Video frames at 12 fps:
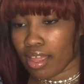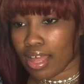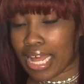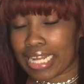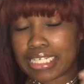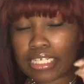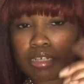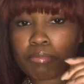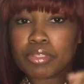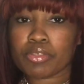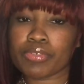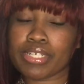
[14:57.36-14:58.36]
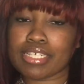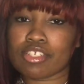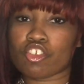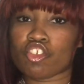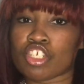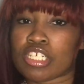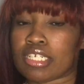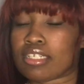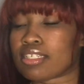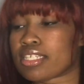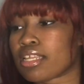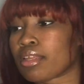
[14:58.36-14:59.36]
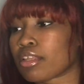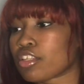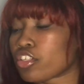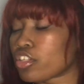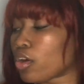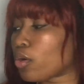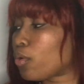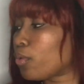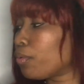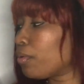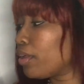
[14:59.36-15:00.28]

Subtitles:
idea number 3 is jeans. So